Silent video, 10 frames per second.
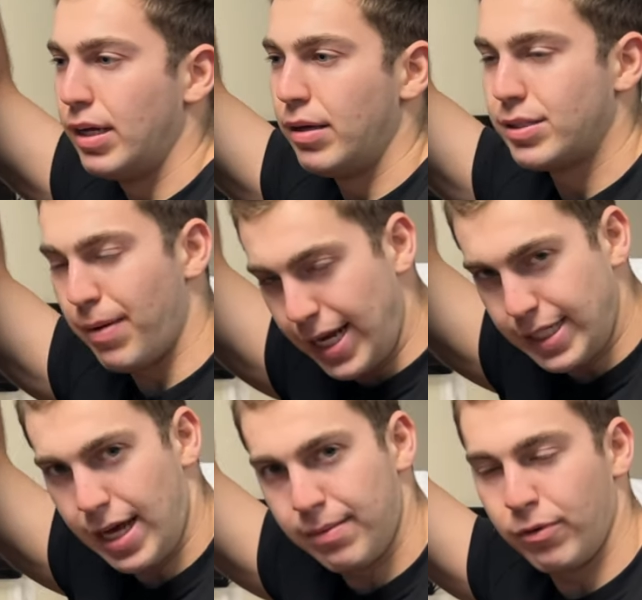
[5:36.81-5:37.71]
some
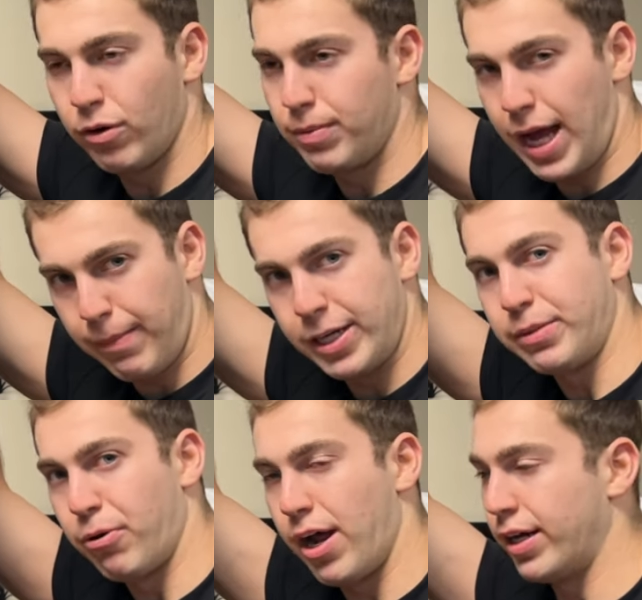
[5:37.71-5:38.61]
ATEM or Blackmagic
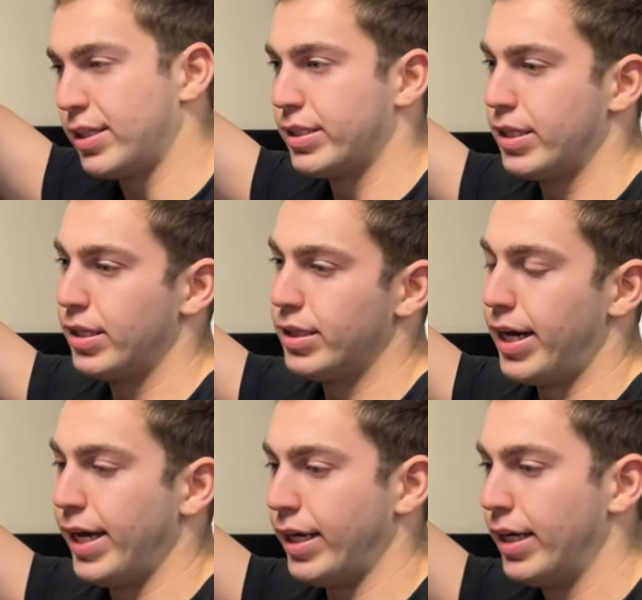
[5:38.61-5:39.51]
products
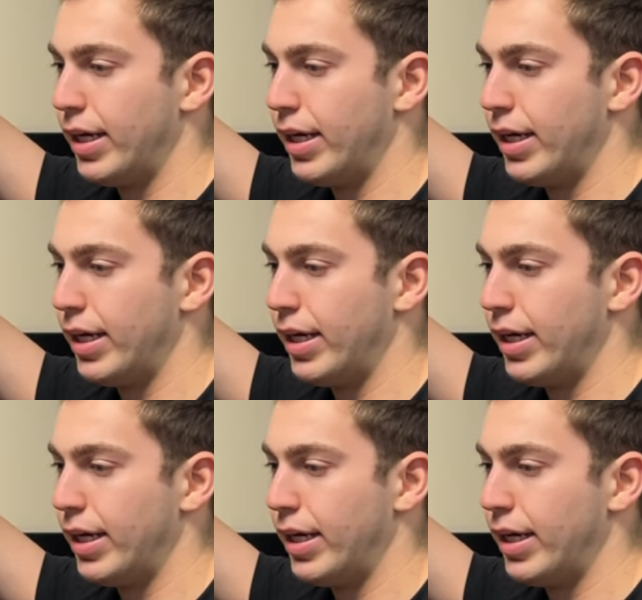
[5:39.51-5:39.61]
like